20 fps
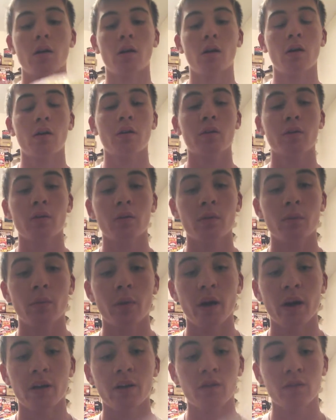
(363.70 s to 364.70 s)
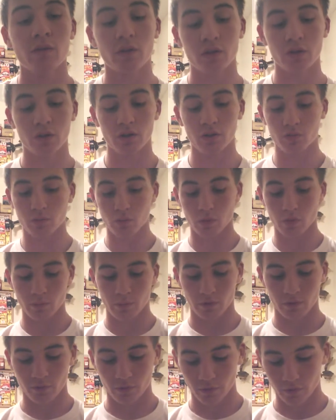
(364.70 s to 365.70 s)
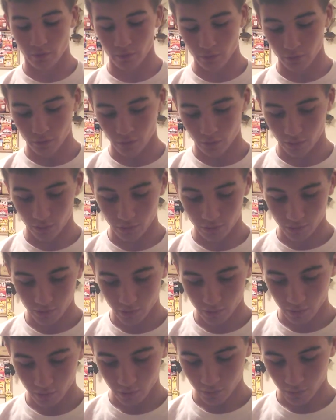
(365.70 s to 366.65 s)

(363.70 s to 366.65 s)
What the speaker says: Other than bass fish, it's one of my favorite things.